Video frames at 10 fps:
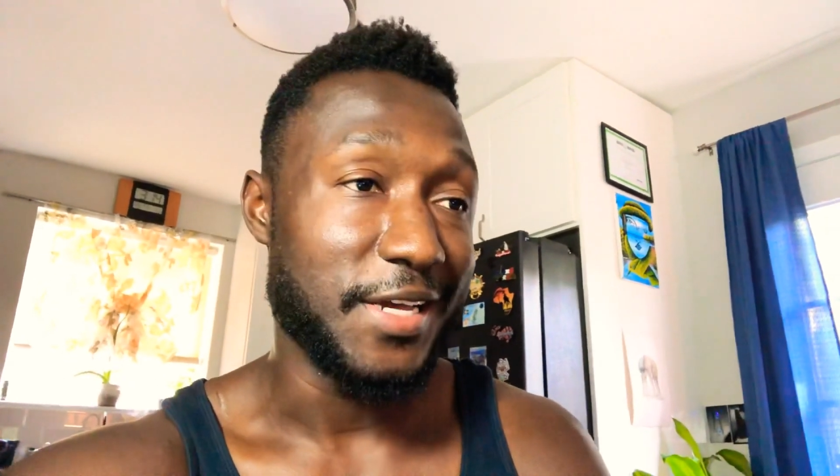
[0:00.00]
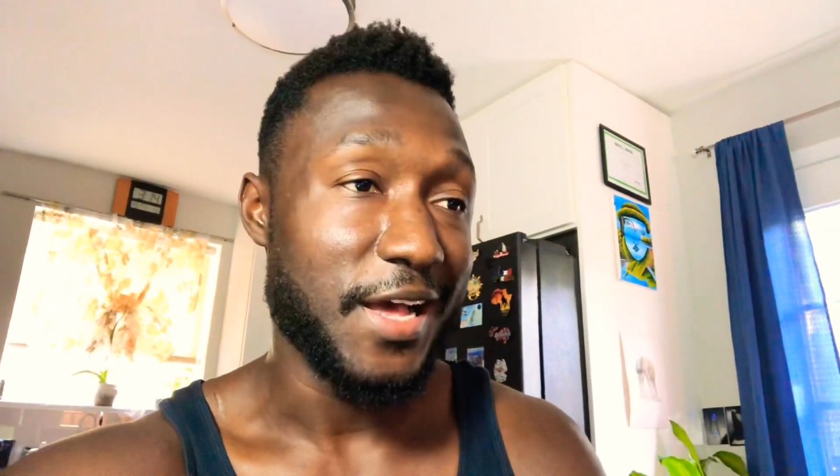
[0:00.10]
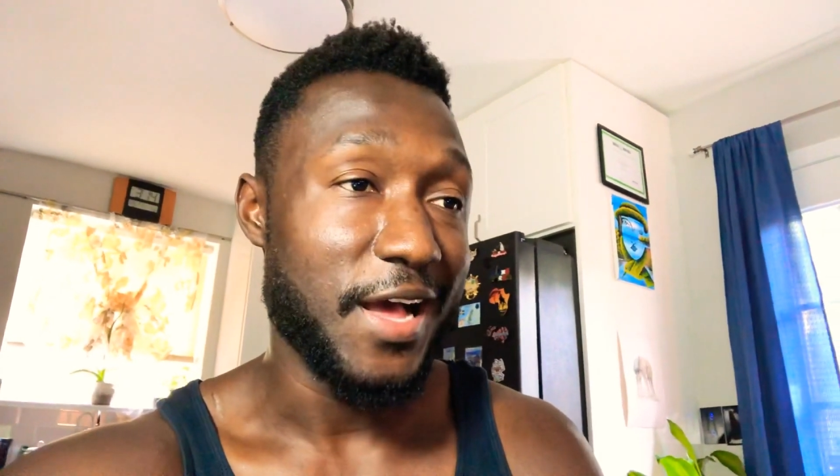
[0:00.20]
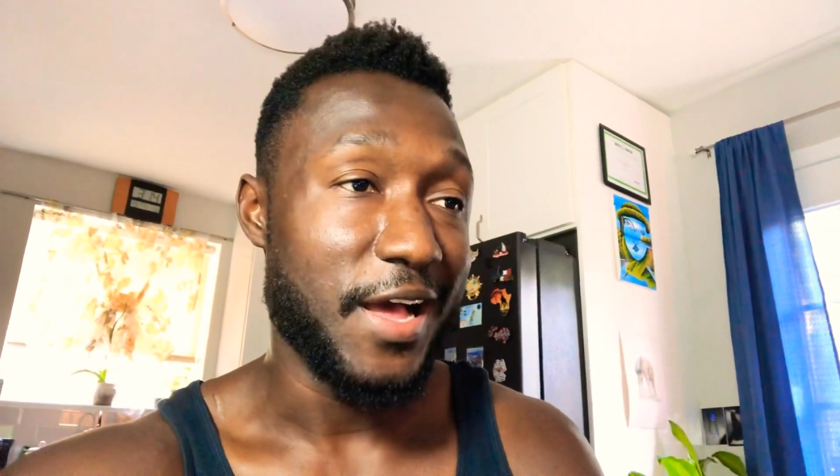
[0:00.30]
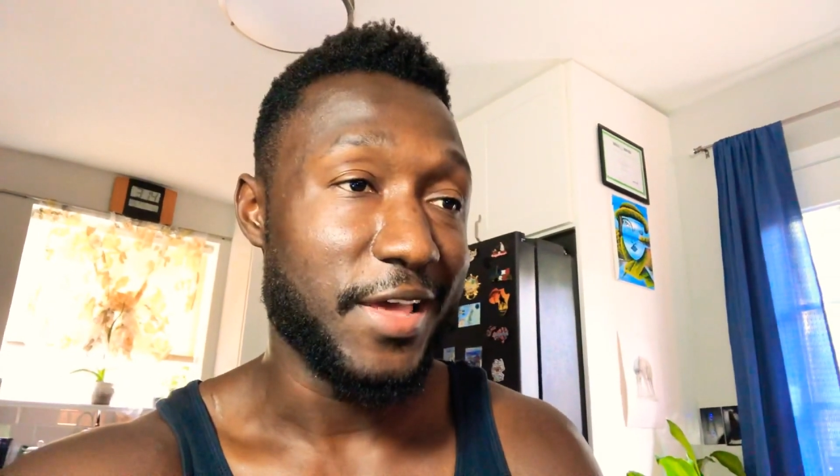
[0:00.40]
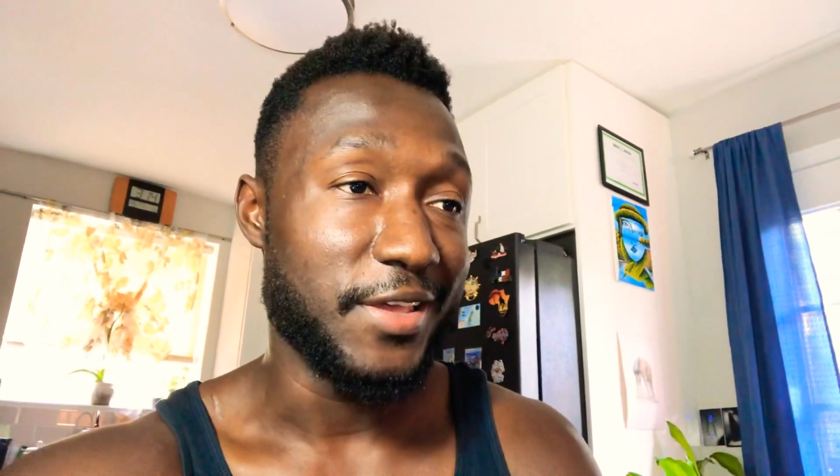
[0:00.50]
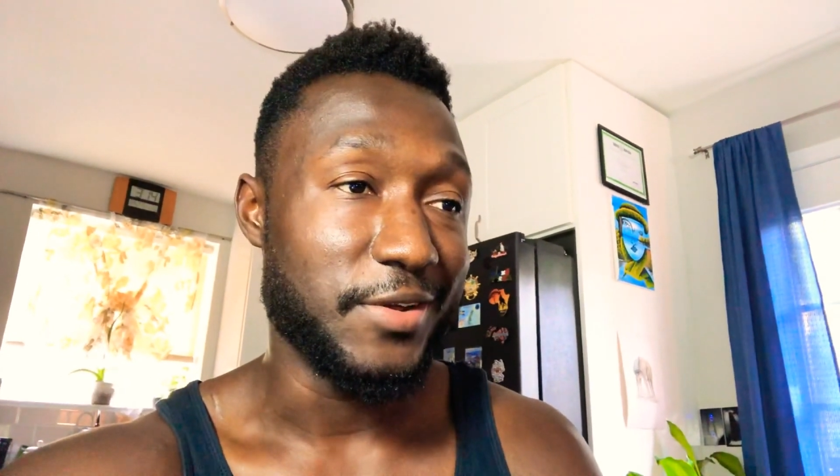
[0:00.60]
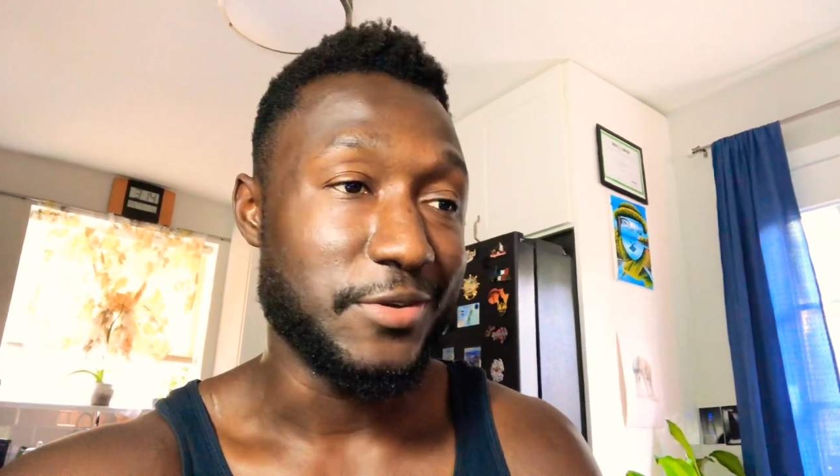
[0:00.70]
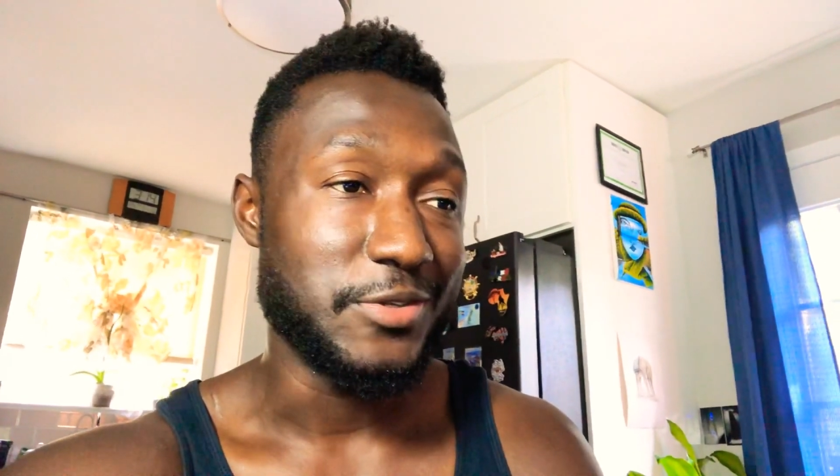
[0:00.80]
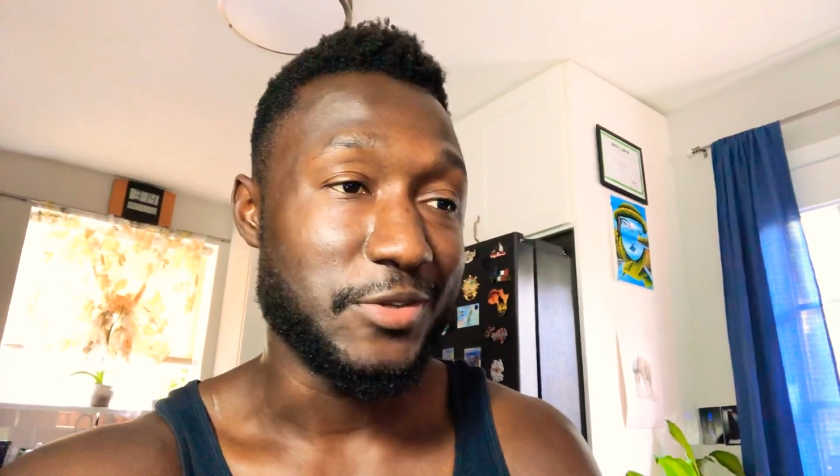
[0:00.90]
guy, you
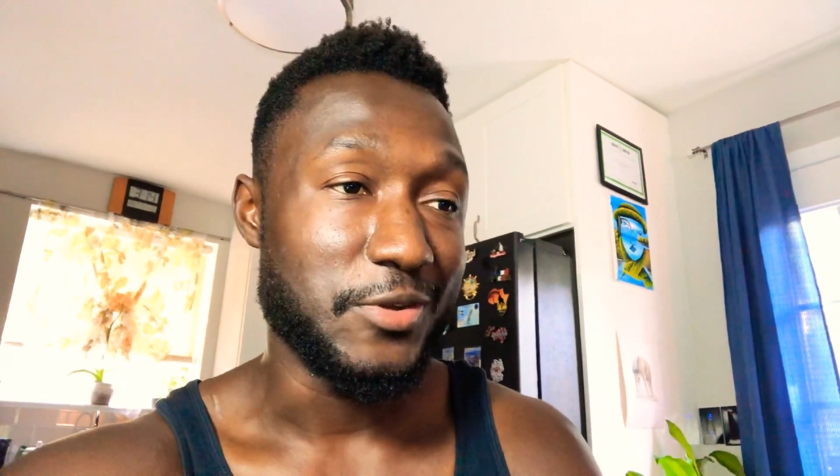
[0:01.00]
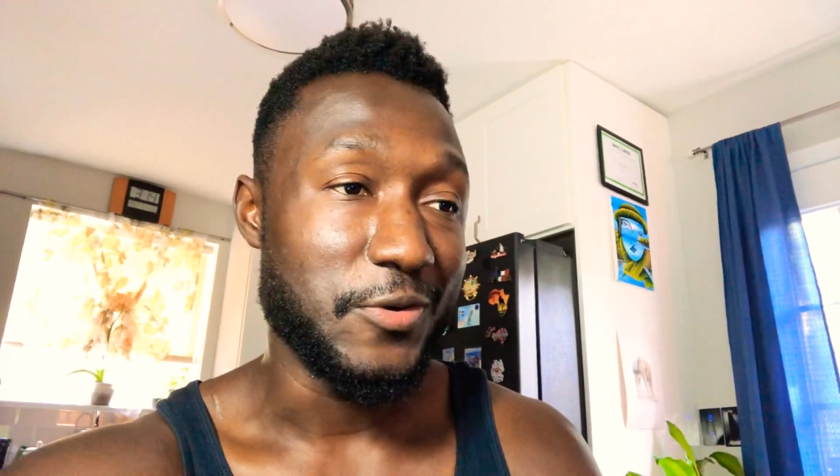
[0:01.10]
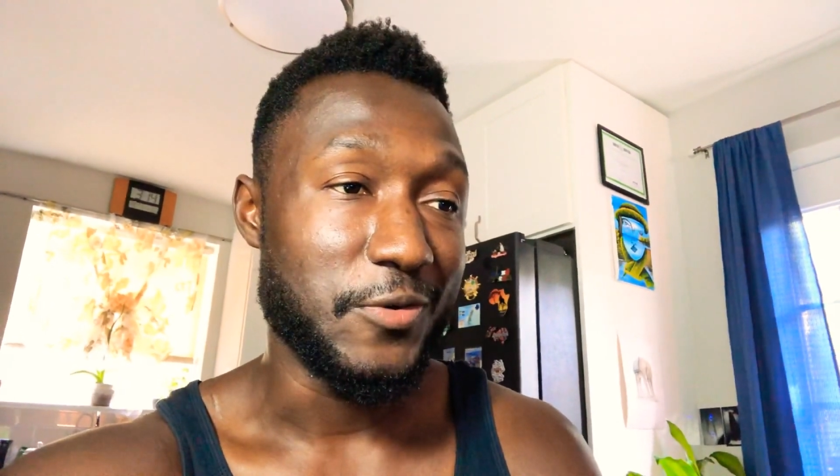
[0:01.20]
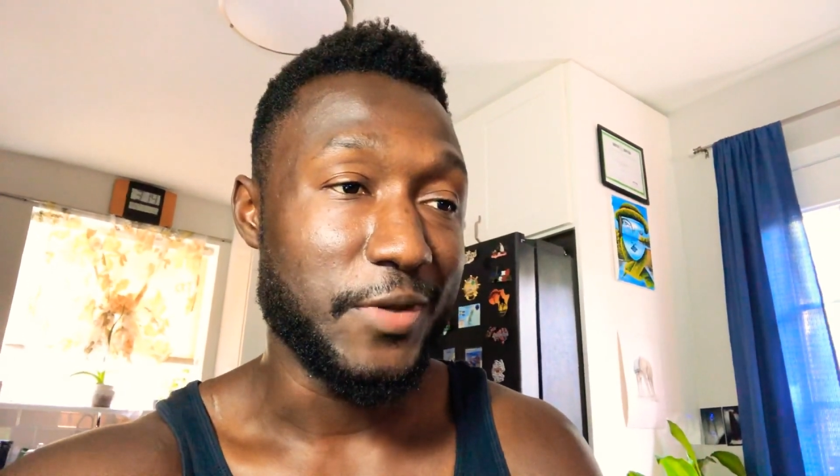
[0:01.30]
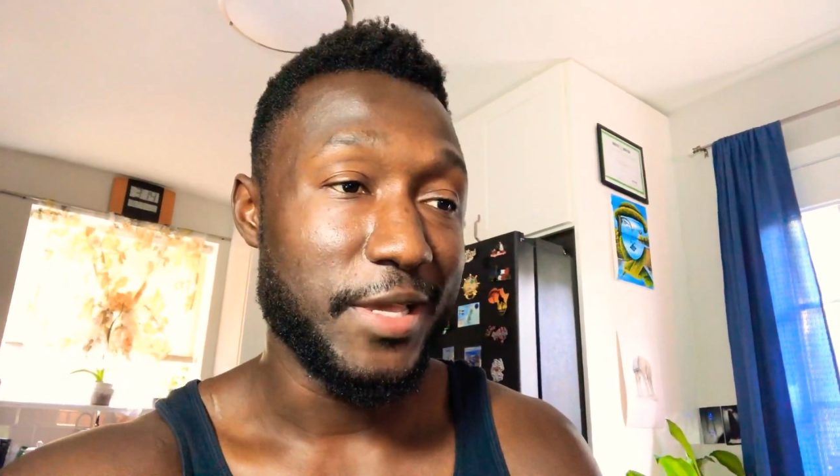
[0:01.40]
know, so,